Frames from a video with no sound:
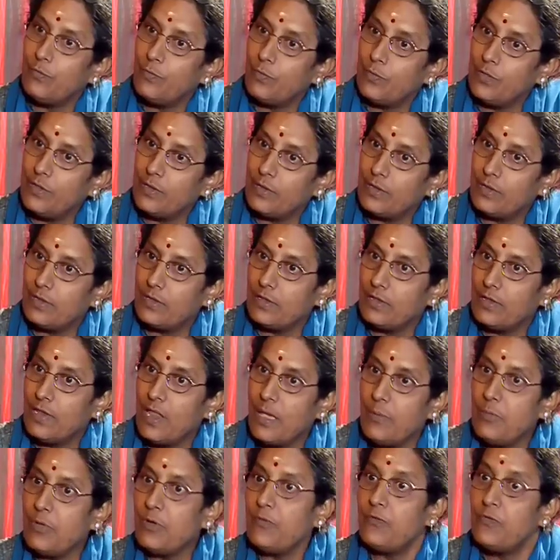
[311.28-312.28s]
for the
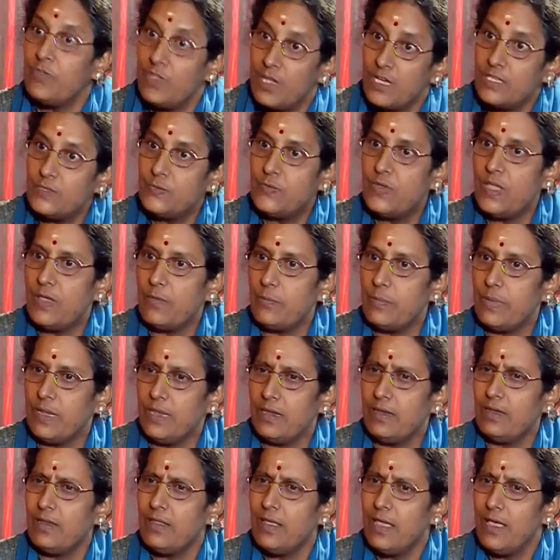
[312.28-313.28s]
number of years we have
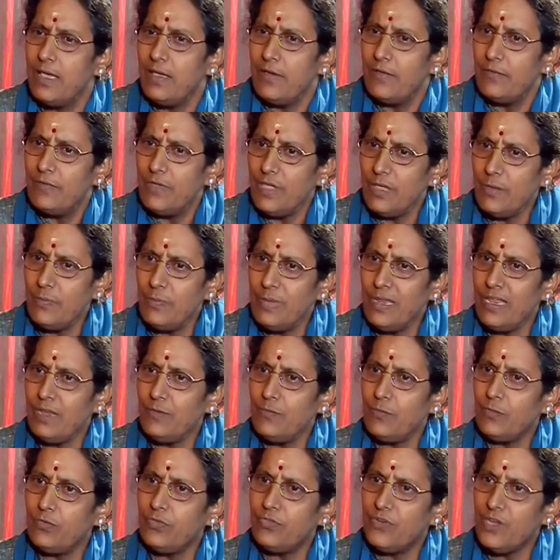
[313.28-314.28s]
played. We have
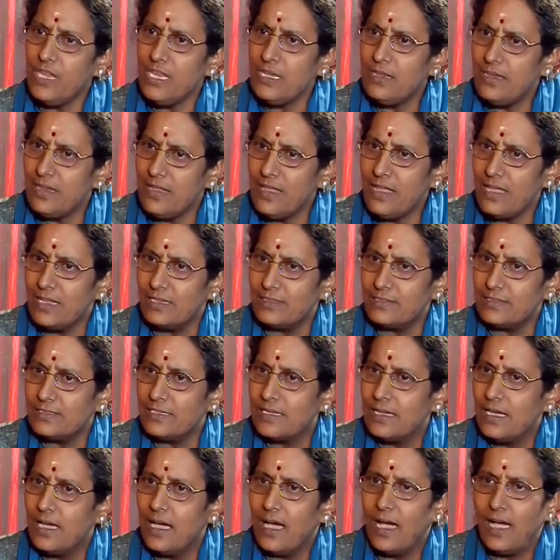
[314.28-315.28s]
played for three decades.
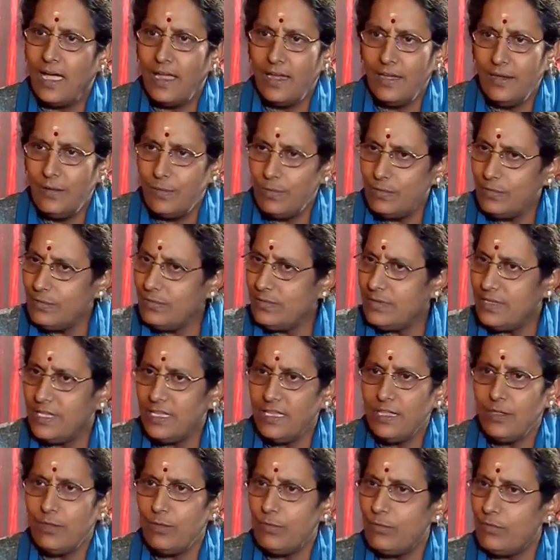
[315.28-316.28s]
I don't
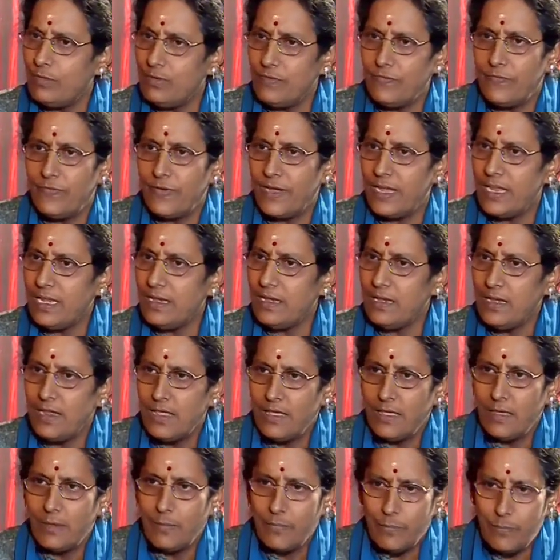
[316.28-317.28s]
think you will find
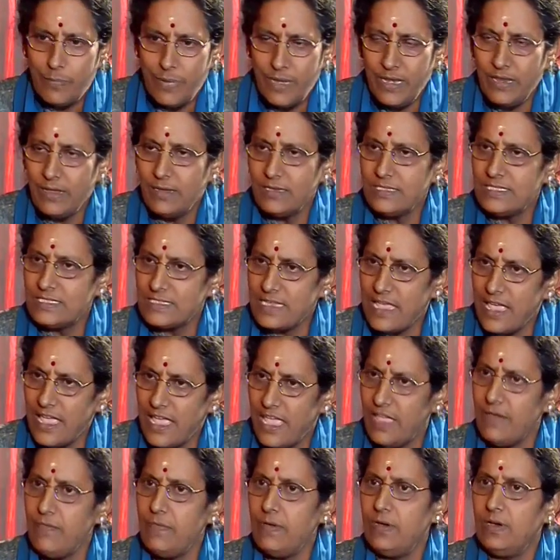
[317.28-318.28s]
players
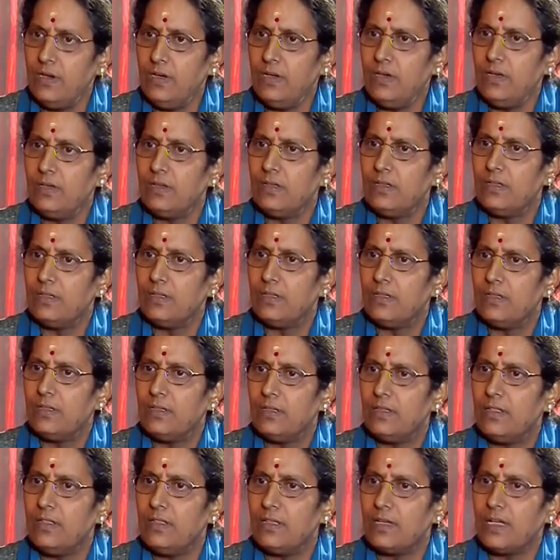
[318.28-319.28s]
ever
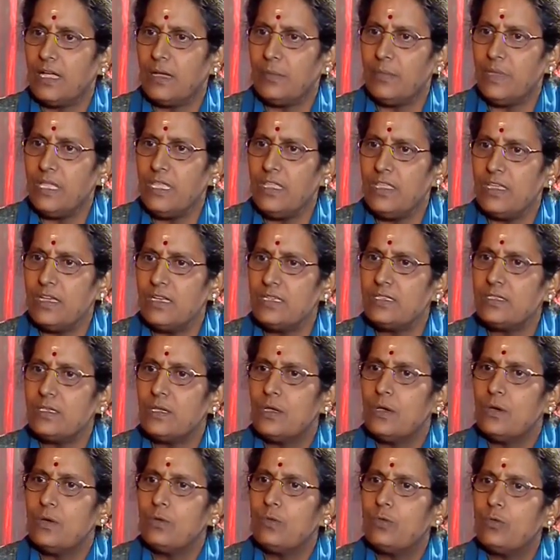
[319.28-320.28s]
in the coming years
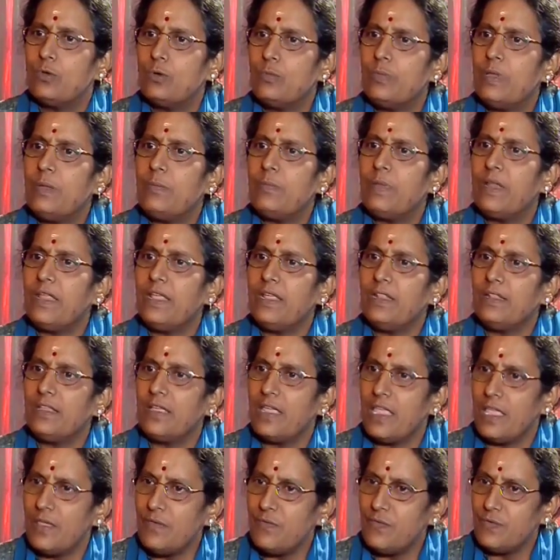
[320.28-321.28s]
would be playing the
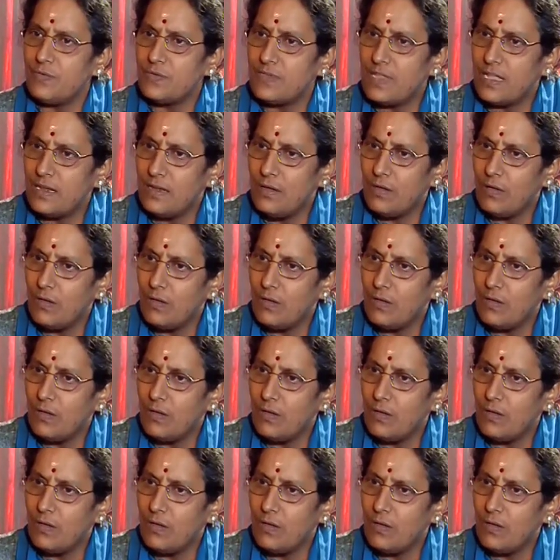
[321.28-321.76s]
game for that